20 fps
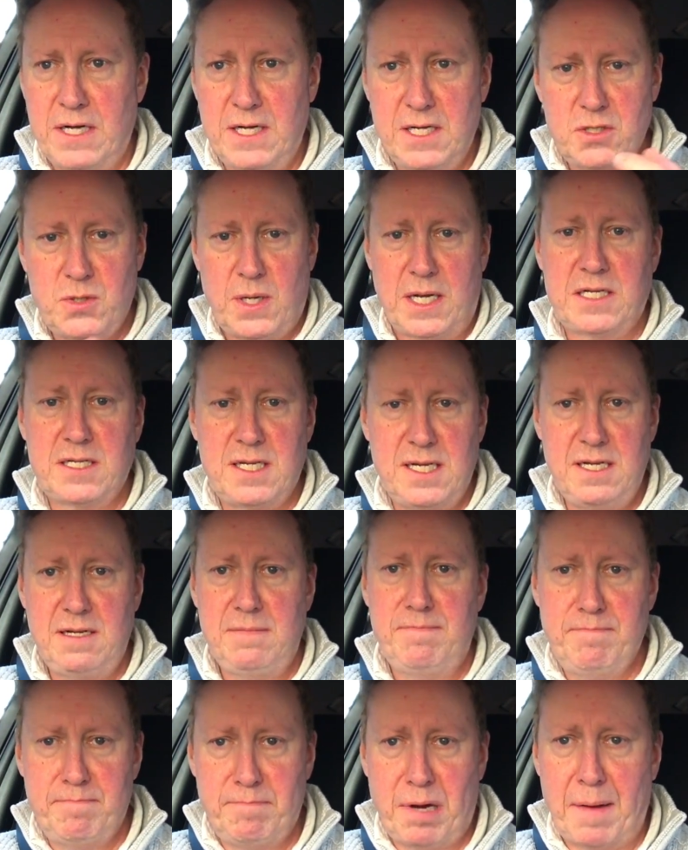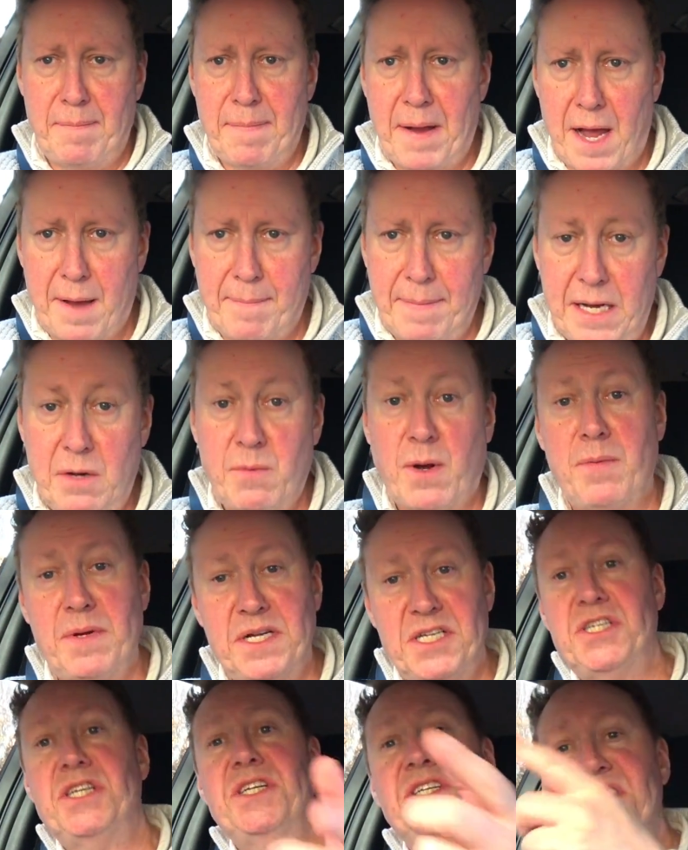to actually pump it up anyway,
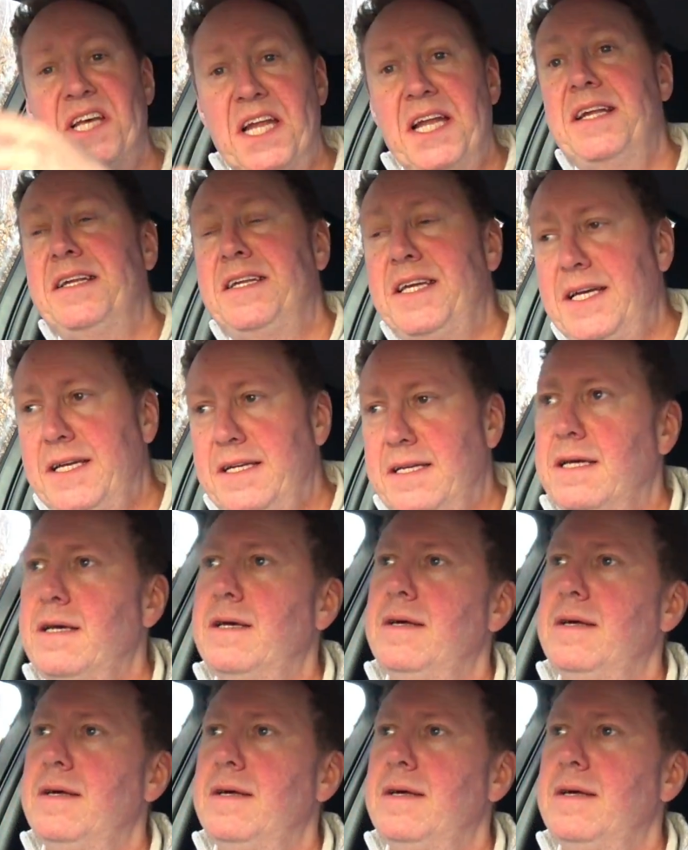which it said it did.